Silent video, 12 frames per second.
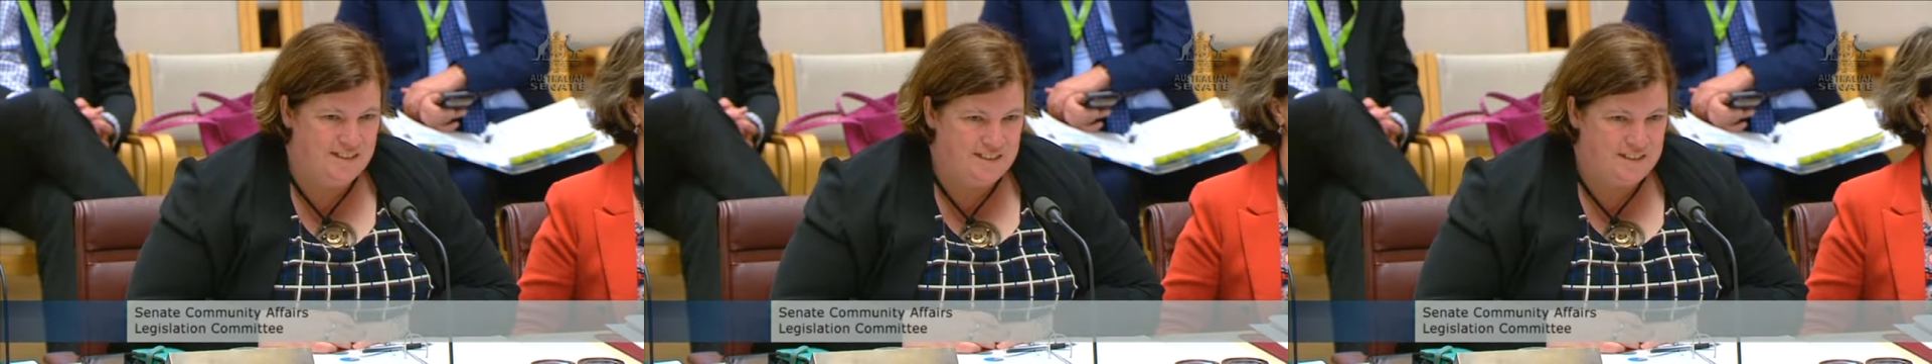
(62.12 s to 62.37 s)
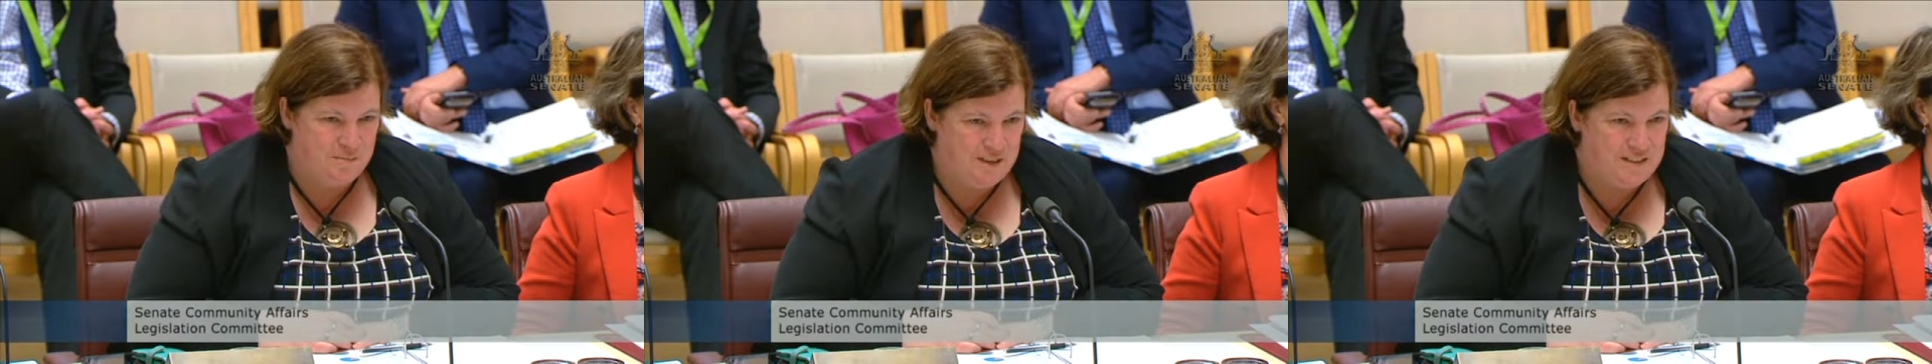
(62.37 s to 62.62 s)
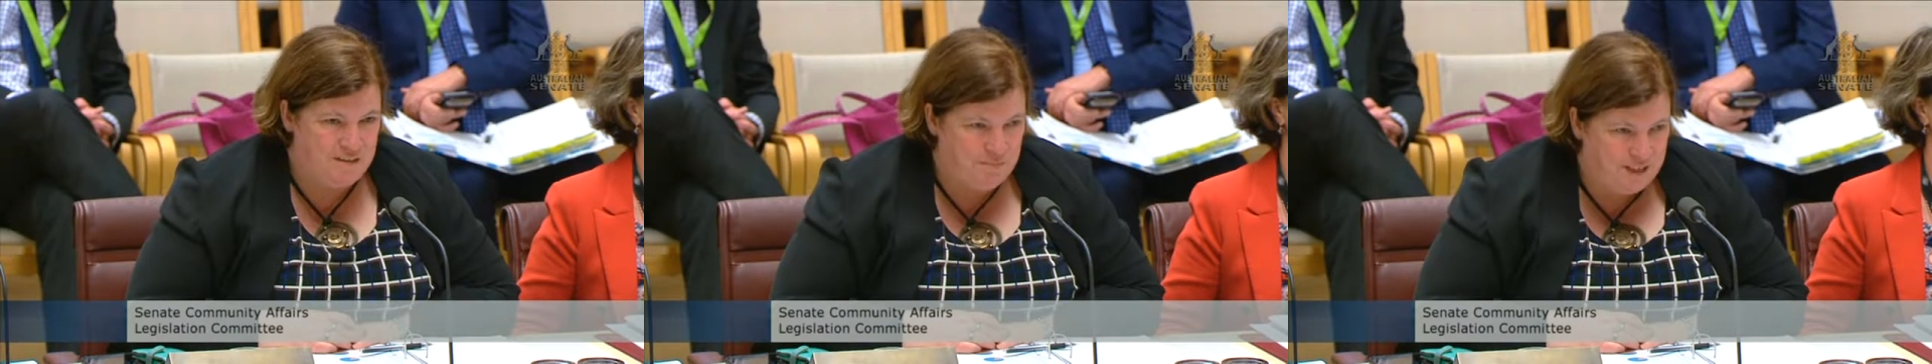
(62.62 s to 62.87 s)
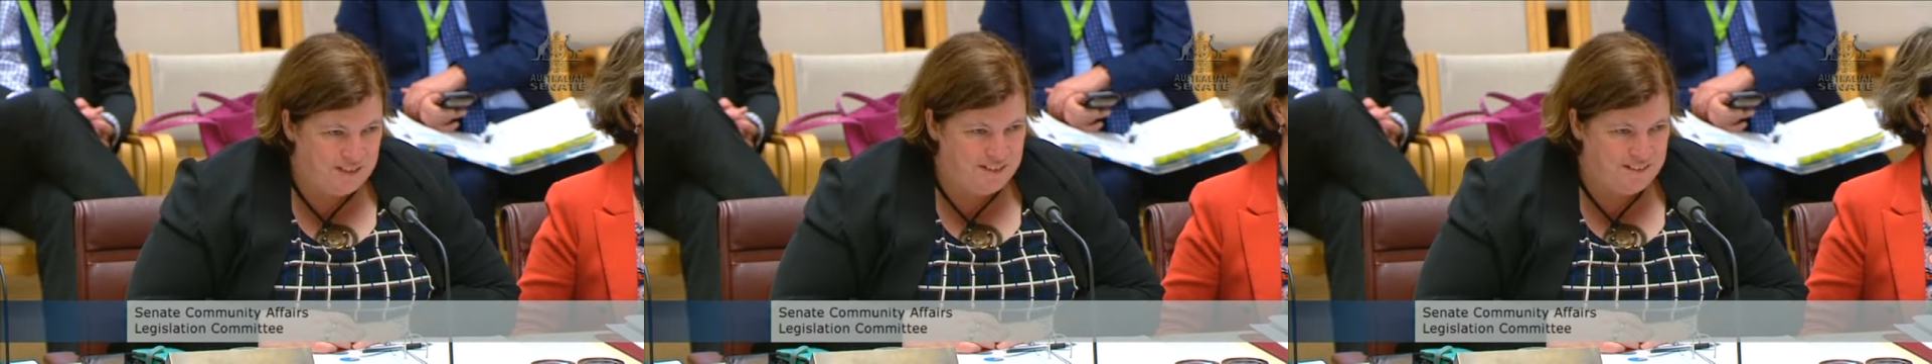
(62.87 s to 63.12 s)
spending
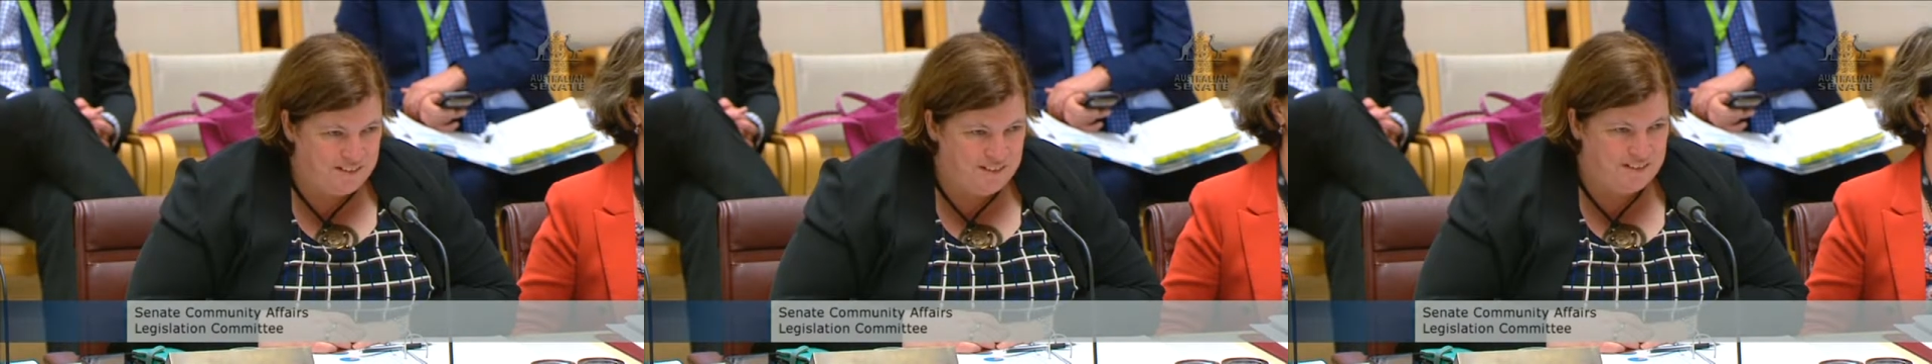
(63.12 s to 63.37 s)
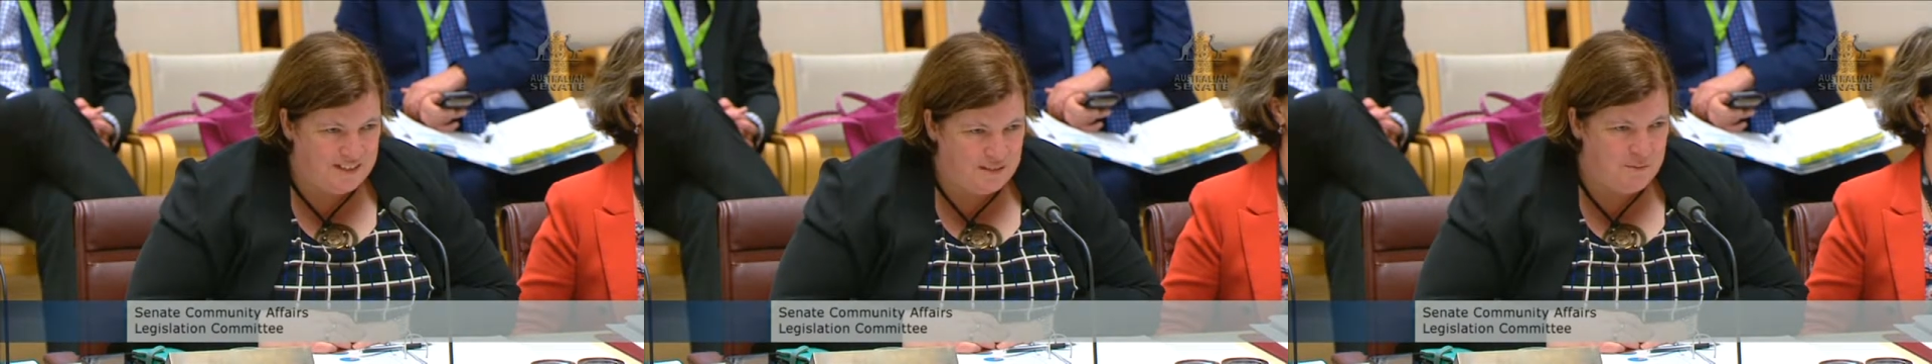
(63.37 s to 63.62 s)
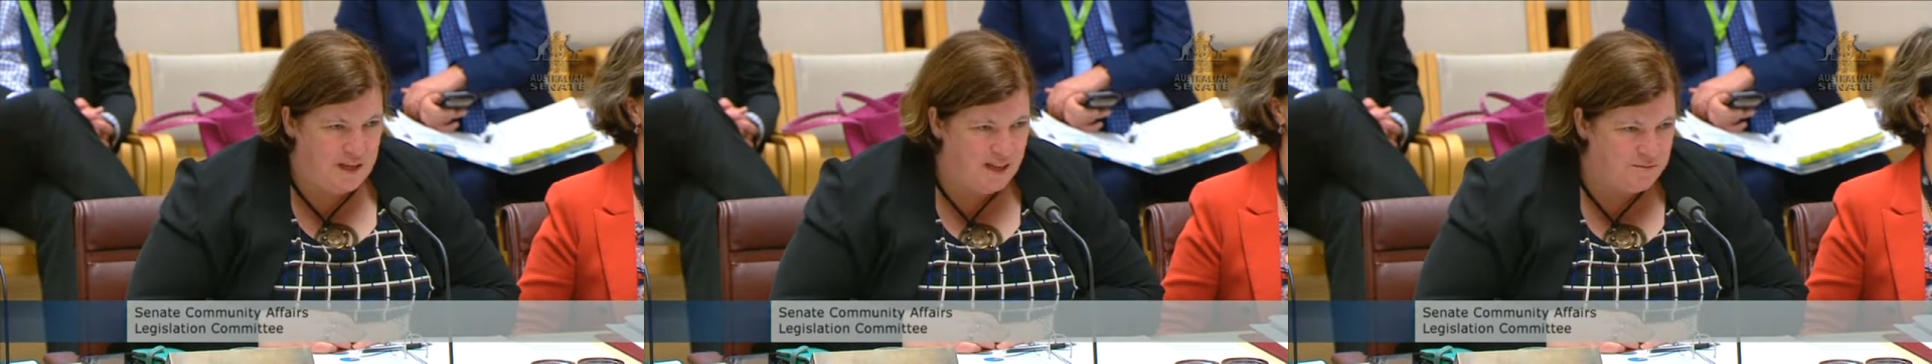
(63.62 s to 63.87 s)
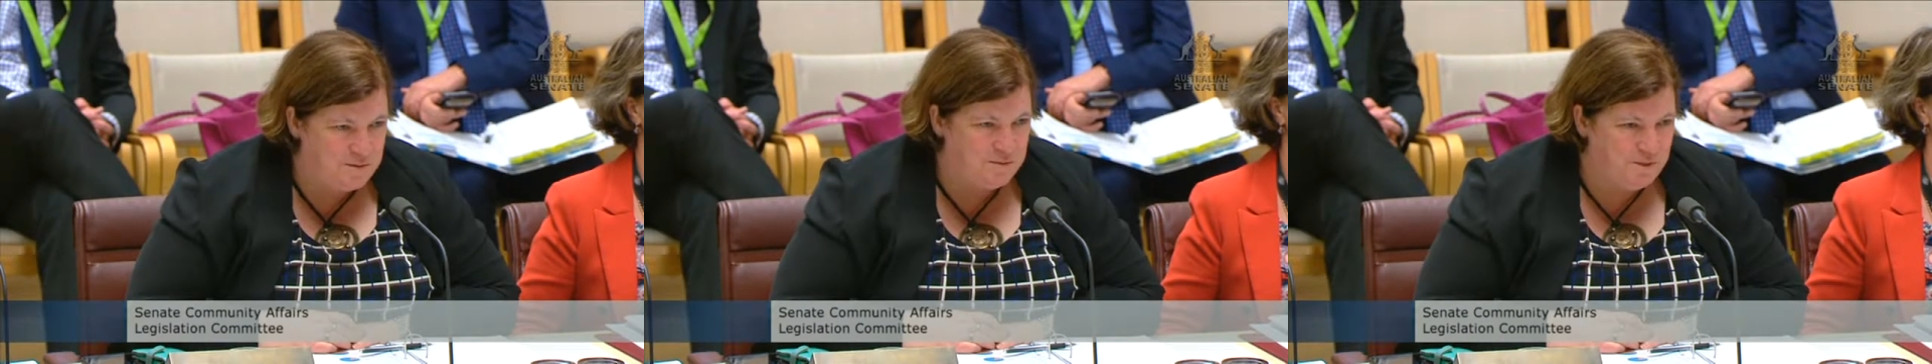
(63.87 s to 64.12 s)
money than there perhaps